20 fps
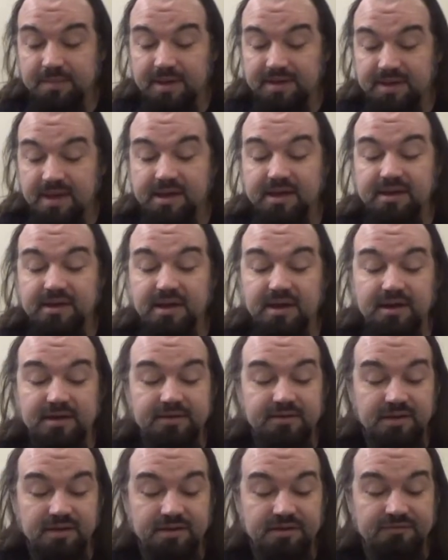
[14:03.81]
by taking
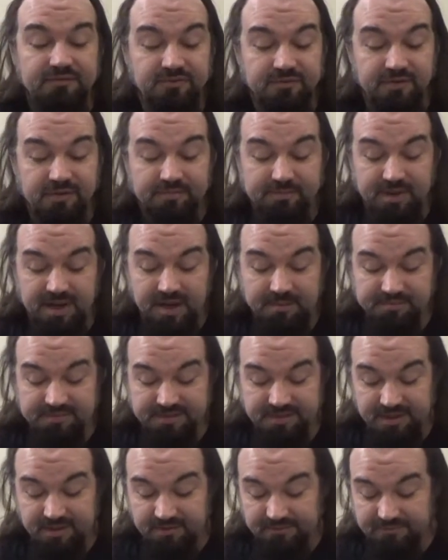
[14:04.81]
on Null's forces by
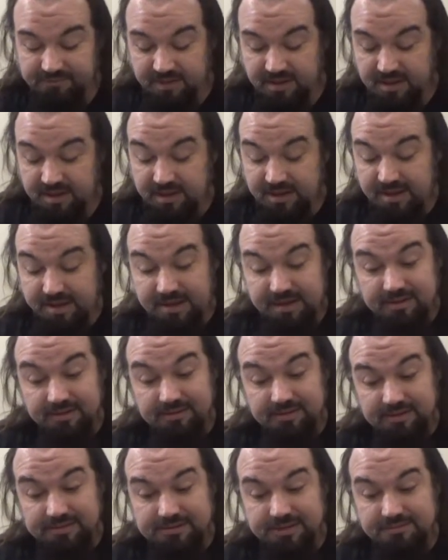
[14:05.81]
himself, and
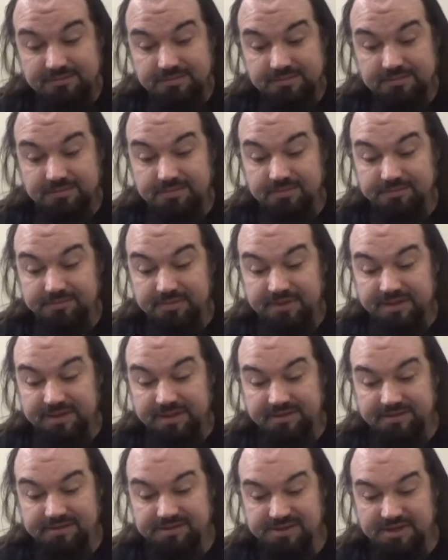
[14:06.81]
he's actually seeming to do a pretty
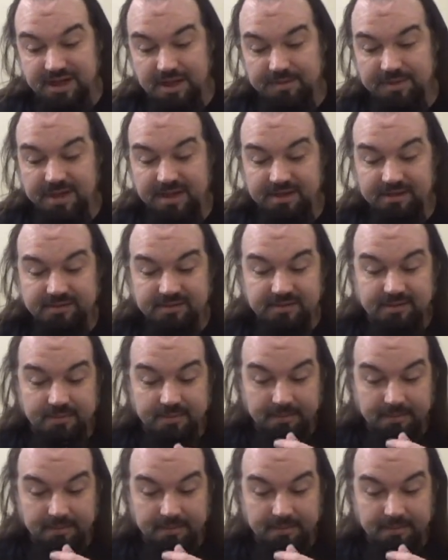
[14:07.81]
decent job at it.